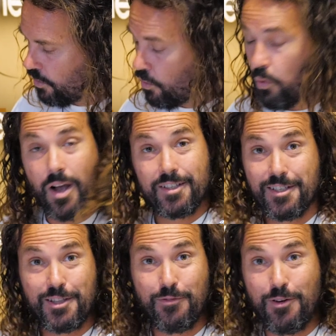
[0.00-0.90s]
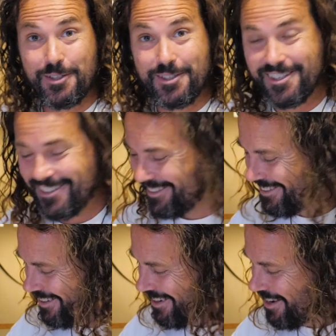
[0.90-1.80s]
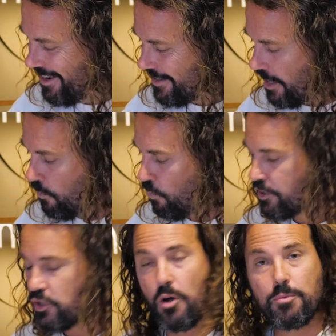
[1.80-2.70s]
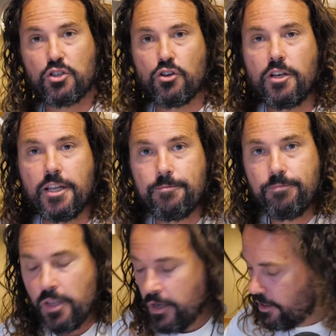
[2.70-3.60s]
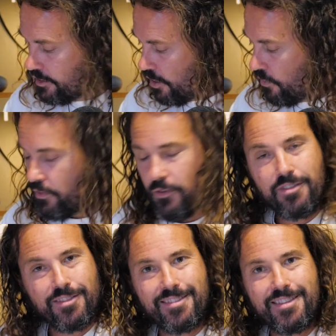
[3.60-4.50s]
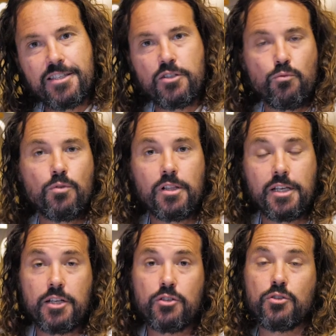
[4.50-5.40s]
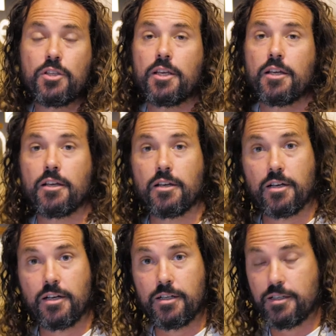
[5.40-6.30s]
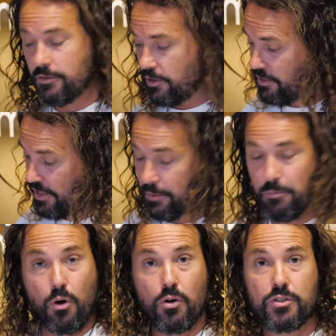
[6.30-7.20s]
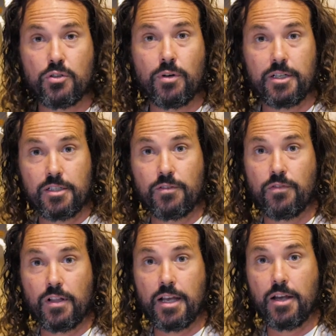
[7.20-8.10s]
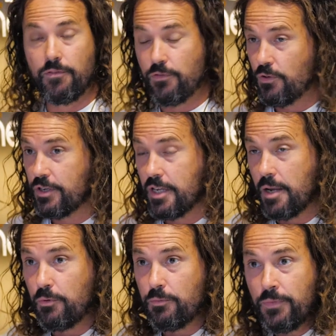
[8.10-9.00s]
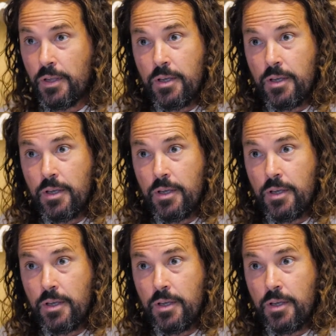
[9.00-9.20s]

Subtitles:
or asking their friends. What's the opportunity? So this is a really interesting, I think, box to actually fill out. For example,